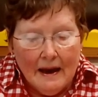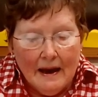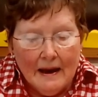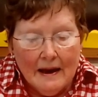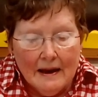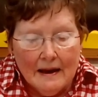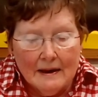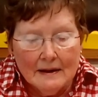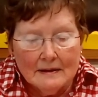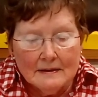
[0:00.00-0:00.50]

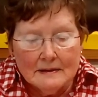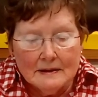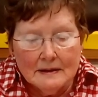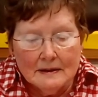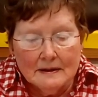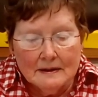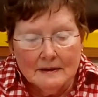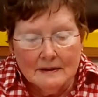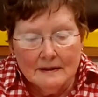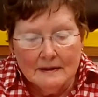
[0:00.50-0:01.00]
and
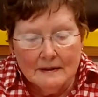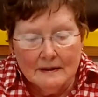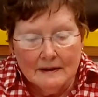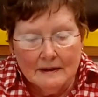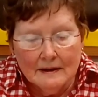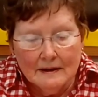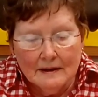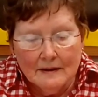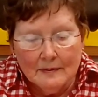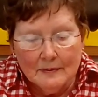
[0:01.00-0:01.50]

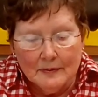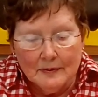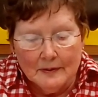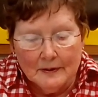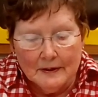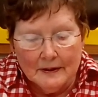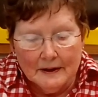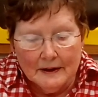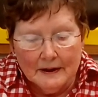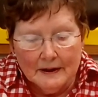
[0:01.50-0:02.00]

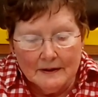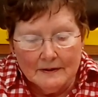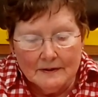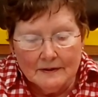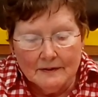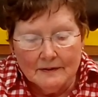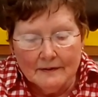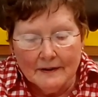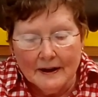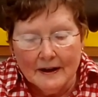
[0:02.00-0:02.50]
put it
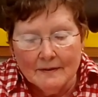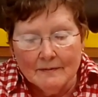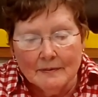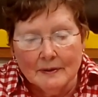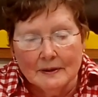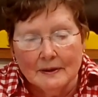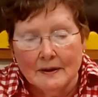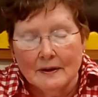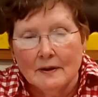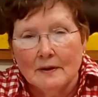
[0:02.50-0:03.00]
right
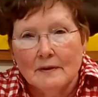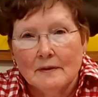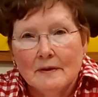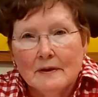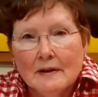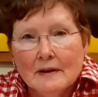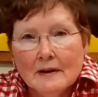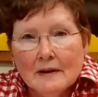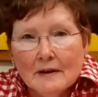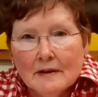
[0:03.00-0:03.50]
below
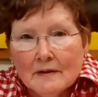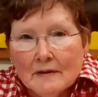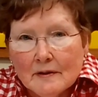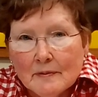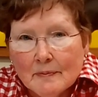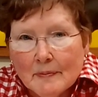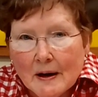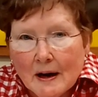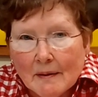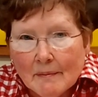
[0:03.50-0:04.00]
the
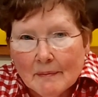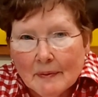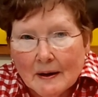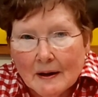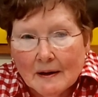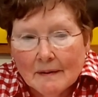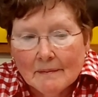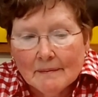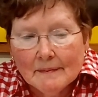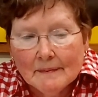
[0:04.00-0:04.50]

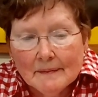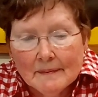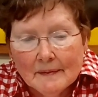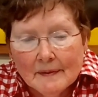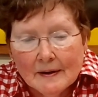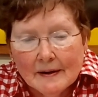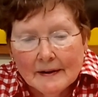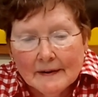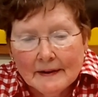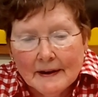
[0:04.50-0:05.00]
pom-pom
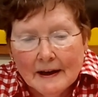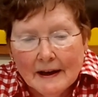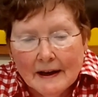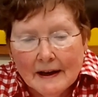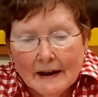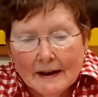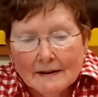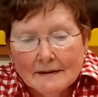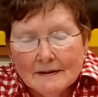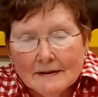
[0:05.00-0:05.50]
on the
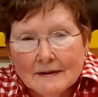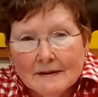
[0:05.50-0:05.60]
head.